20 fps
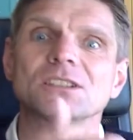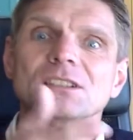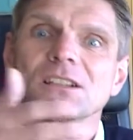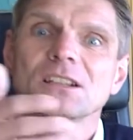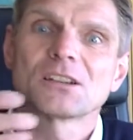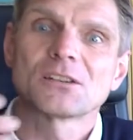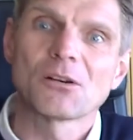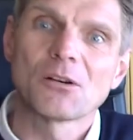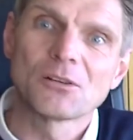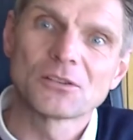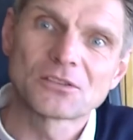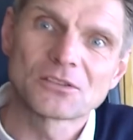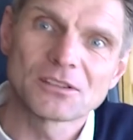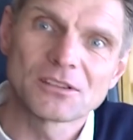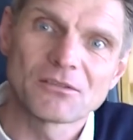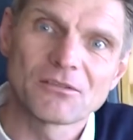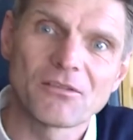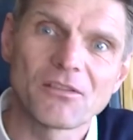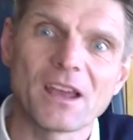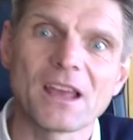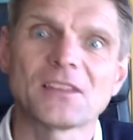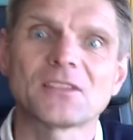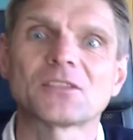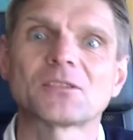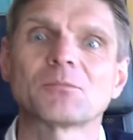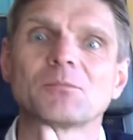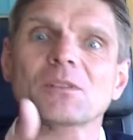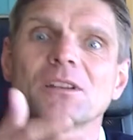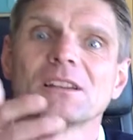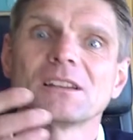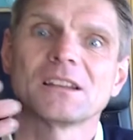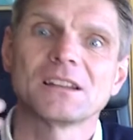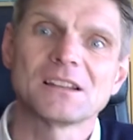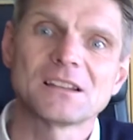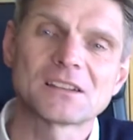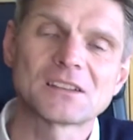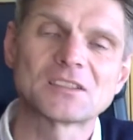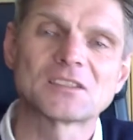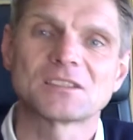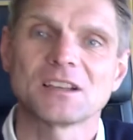and also investment and
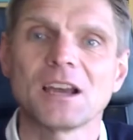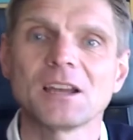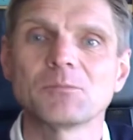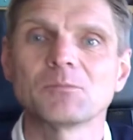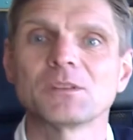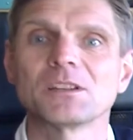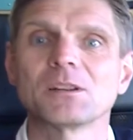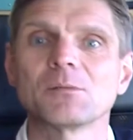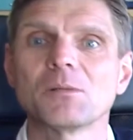excitement